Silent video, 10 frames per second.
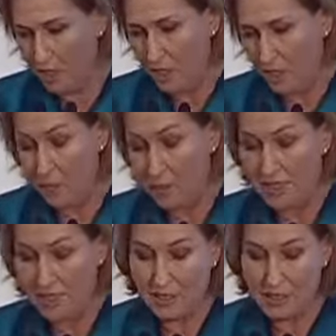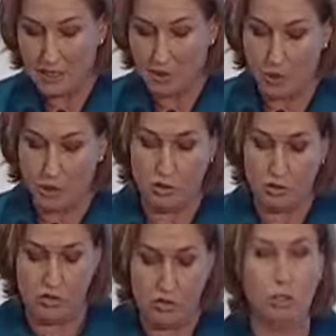From a satellite point
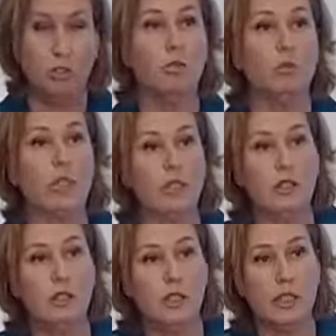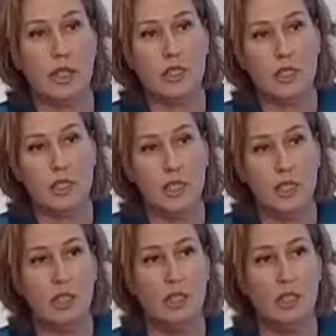of view, we can see